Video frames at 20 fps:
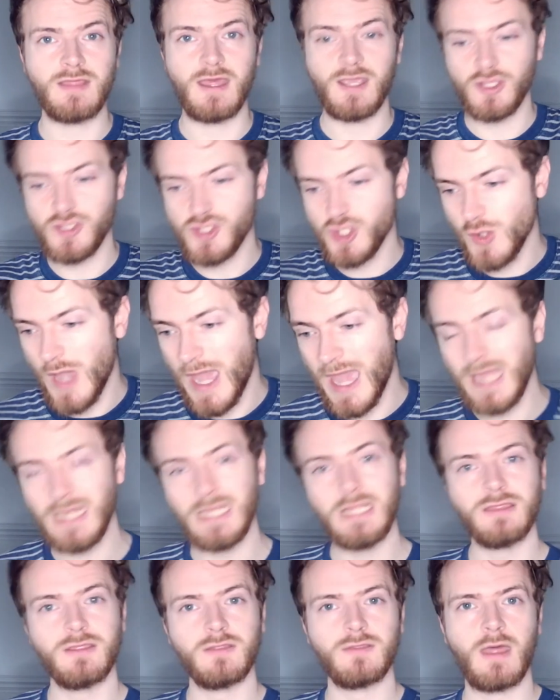They can do
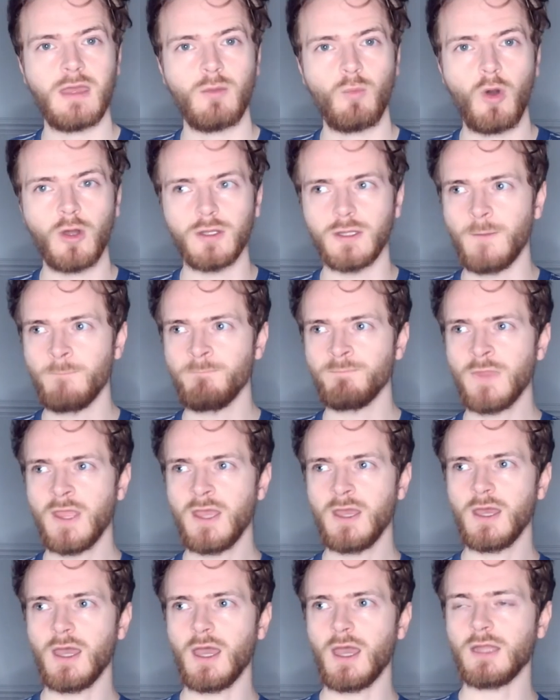anything they want.
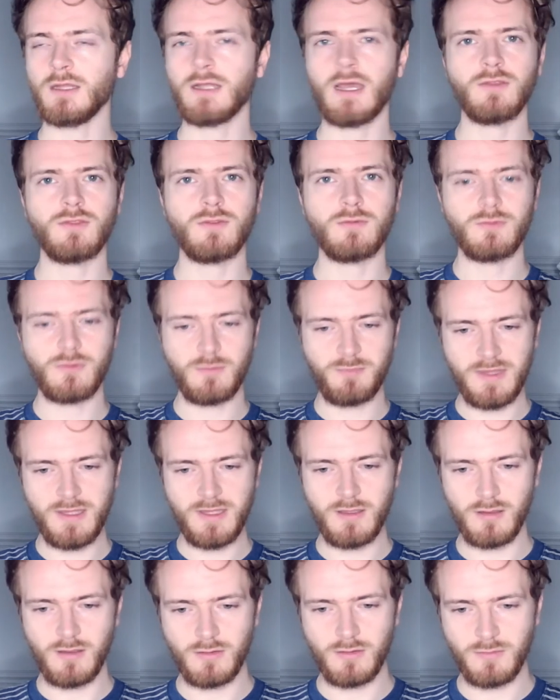And, like,
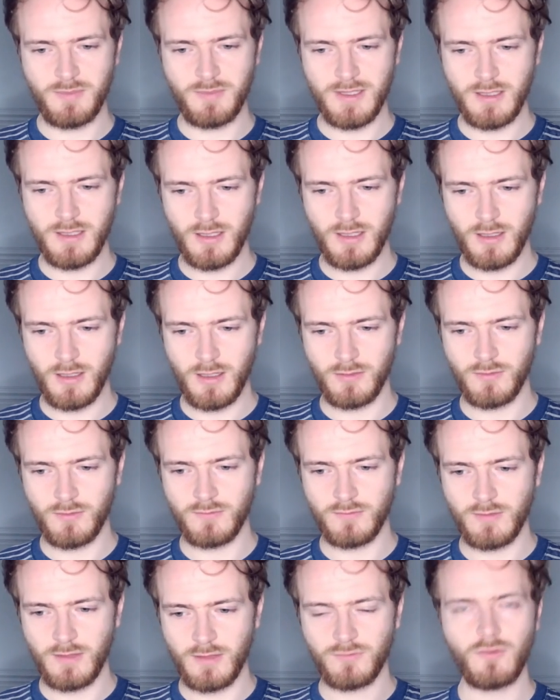
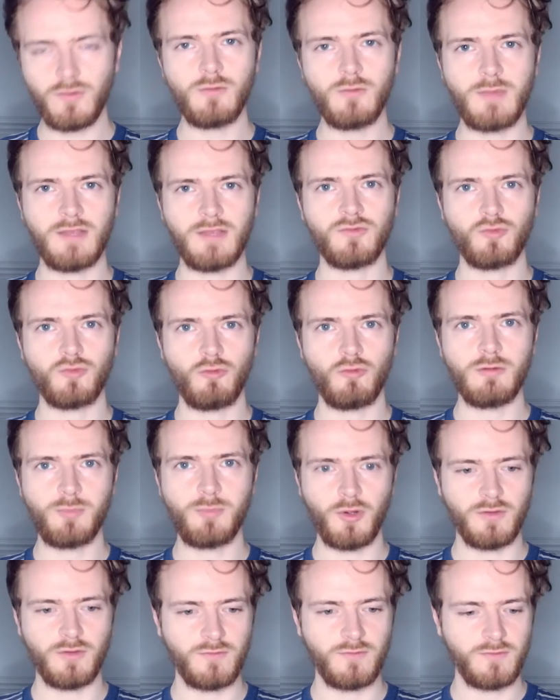there's, like, two main story
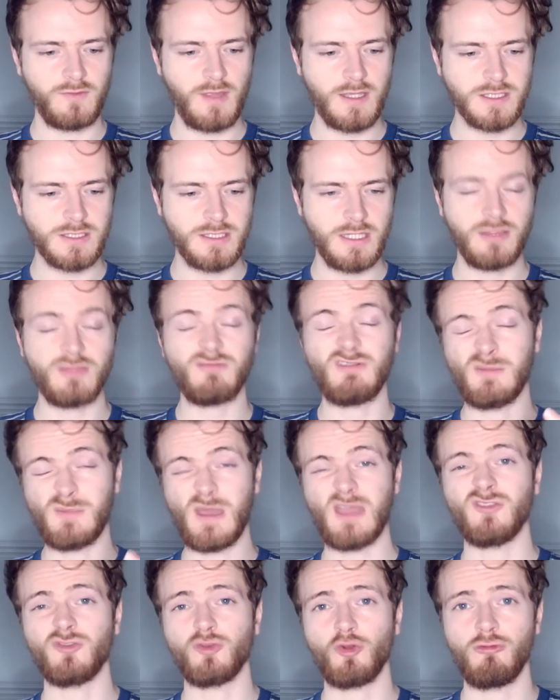points, essentially. Three
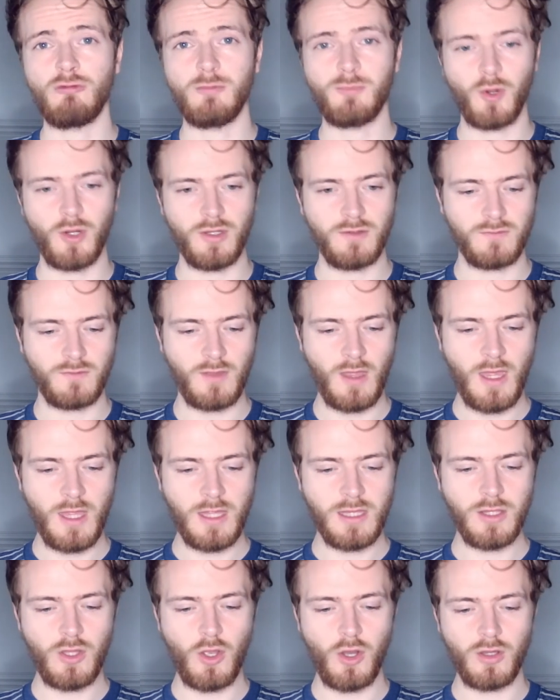main story points.
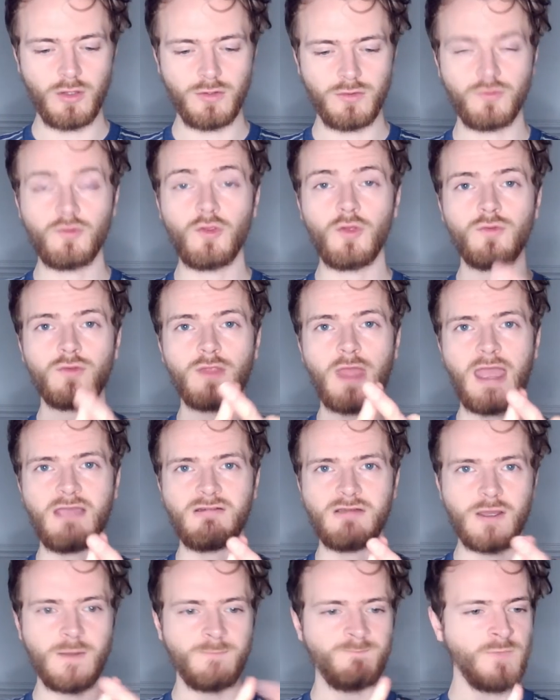You've got Zeus and
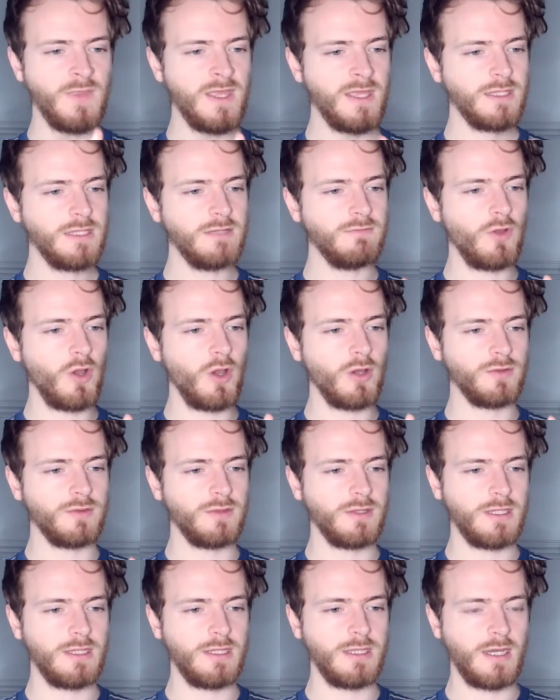Hera. You've got
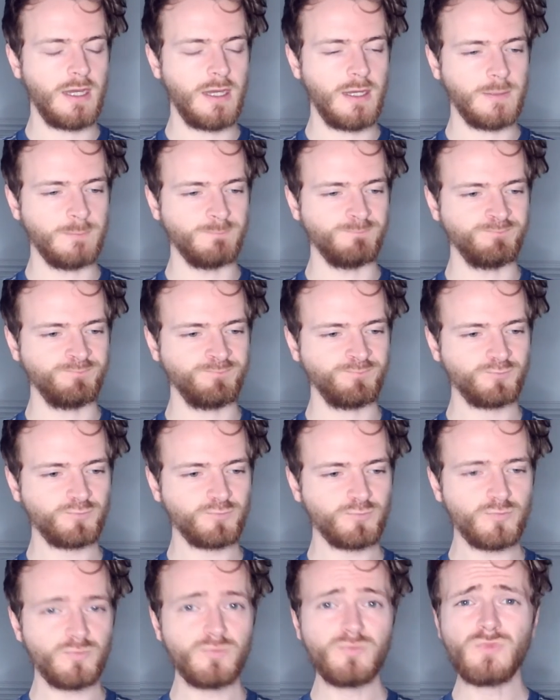the
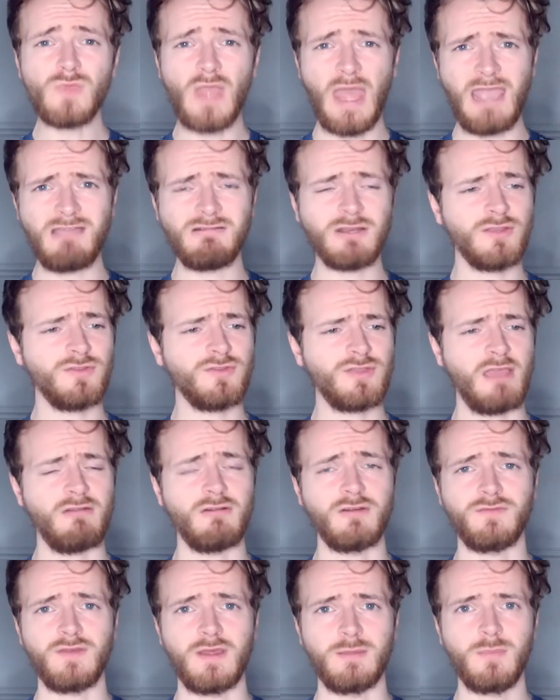Heron and
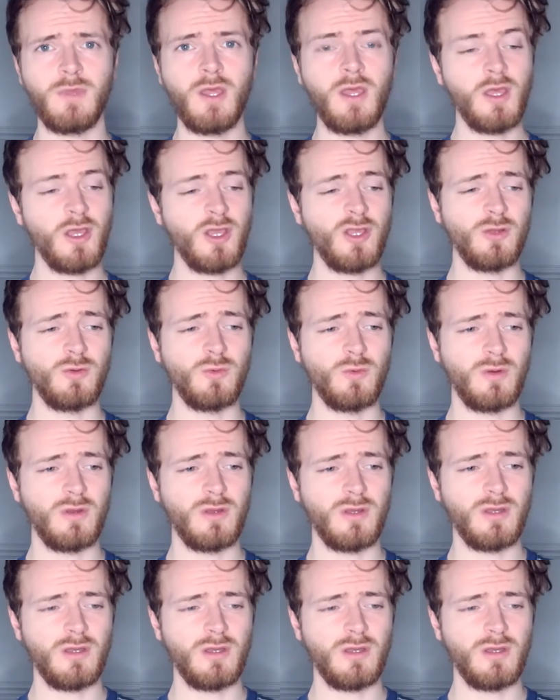Seraphim, who...